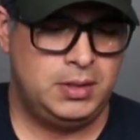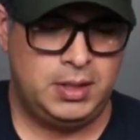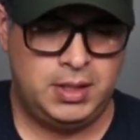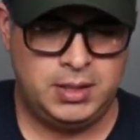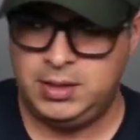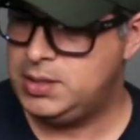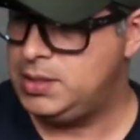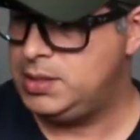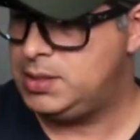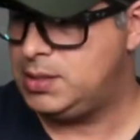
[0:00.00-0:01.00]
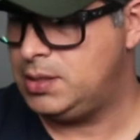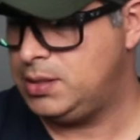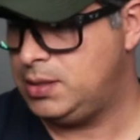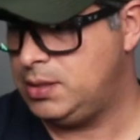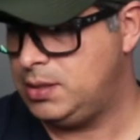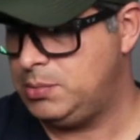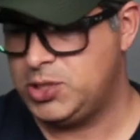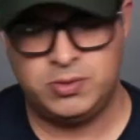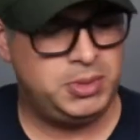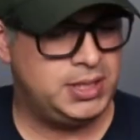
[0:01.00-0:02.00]
And this is, I'm
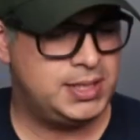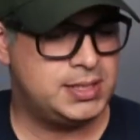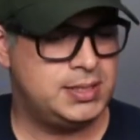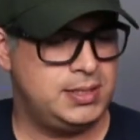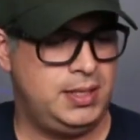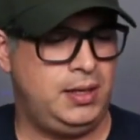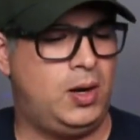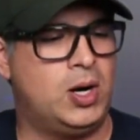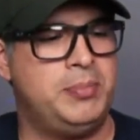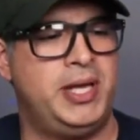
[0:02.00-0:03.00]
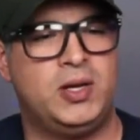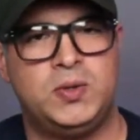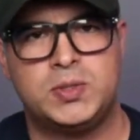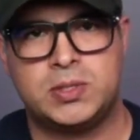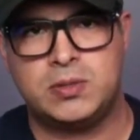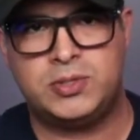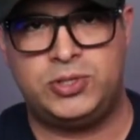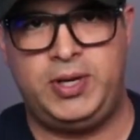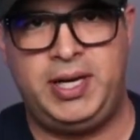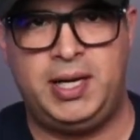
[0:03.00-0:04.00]
assuming this is the arm that goes
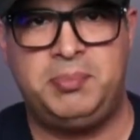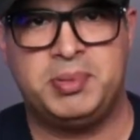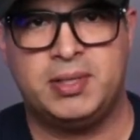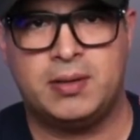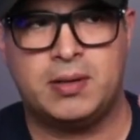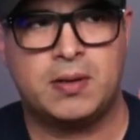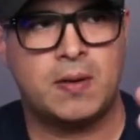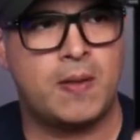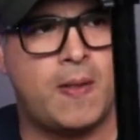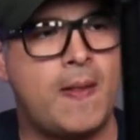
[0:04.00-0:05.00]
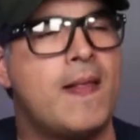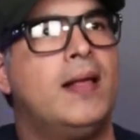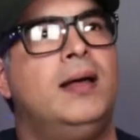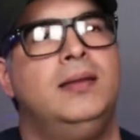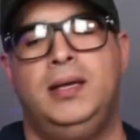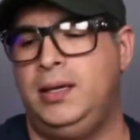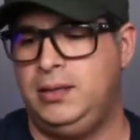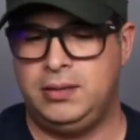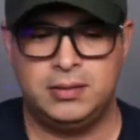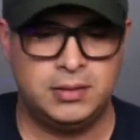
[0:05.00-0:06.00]
straight up. And
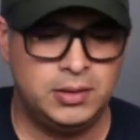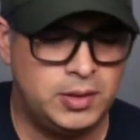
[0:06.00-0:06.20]
then you